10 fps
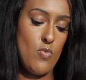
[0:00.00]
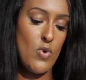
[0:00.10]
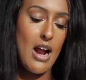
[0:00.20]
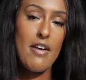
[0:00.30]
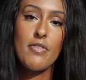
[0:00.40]

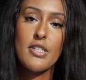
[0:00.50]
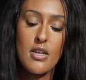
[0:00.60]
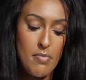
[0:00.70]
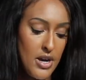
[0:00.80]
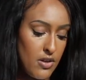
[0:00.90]
when I first
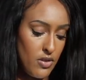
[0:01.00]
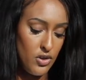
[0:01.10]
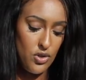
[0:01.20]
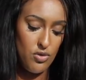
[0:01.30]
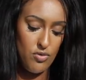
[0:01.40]
compared
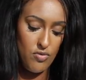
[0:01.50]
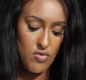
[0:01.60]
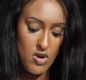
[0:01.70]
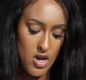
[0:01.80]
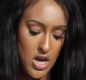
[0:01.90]
the
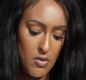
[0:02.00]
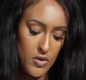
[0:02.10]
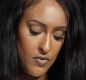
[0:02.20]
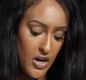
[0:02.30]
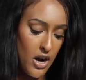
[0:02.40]
two, it
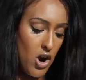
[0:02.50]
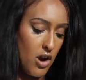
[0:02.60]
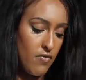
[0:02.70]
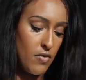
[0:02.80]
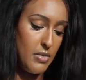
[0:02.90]
was very
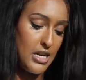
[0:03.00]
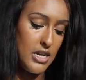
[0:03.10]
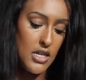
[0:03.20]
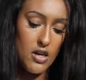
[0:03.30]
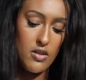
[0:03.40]
hard for me
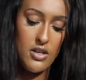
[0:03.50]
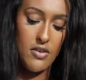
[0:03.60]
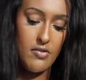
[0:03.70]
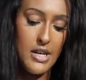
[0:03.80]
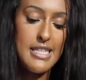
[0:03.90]
to tell the
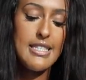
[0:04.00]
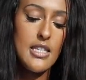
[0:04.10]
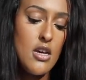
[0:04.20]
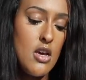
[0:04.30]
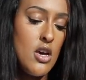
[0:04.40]
difference
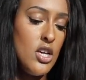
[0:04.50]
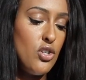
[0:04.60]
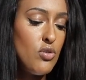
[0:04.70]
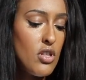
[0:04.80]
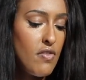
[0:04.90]

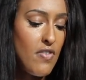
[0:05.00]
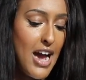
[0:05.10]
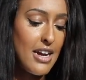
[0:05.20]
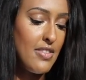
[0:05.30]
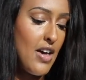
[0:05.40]
due to the
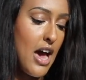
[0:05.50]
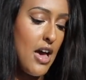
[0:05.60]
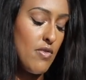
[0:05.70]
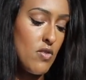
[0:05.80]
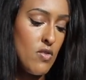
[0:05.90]
fact
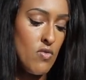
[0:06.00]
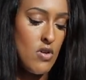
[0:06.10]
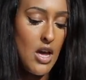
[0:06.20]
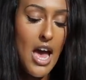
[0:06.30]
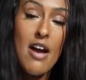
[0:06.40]
that
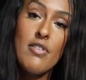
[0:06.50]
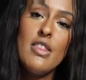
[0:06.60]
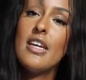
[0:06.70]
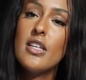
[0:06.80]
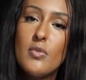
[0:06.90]

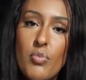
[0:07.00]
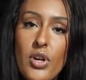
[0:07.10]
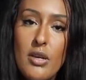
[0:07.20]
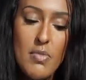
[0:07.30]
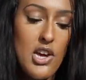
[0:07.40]
everything is
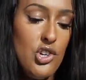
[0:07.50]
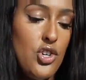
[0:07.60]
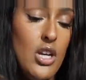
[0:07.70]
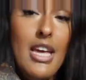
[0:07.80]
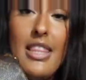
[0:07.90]
pretty
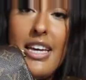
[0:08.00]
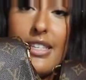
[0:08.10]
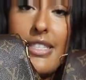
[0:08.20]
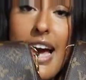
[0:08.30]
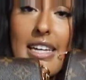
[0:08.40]
much in the
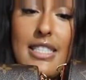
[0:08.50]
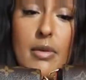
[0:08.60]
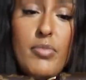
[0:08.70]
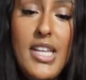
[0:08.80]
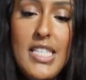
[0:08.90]
exact
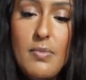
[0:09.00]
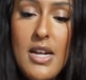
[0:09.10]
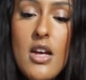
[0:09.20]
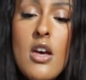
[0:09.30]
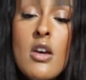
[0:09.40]
same
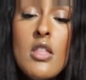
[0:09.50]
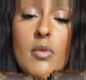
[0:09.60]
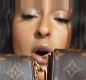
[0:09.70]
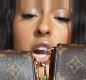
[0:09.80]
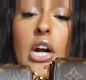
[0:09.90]
placement.
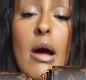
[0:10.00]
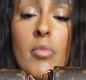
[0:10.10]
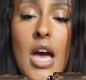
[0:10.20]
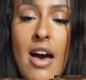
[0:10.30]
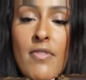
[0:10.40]
The
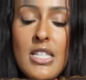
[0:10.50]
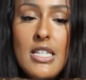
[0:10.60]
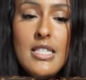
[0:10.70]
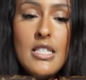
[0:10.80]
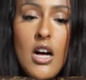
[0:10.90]
monogram canvas
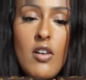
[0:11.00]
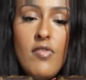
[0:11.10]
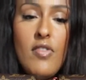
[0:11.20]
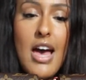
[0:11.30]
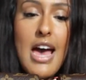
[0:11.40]

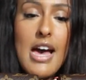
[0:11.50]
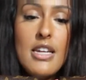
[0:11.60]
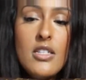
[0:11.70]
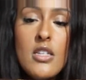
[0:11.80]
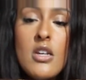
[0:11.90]
itself
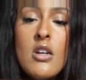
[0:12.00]
and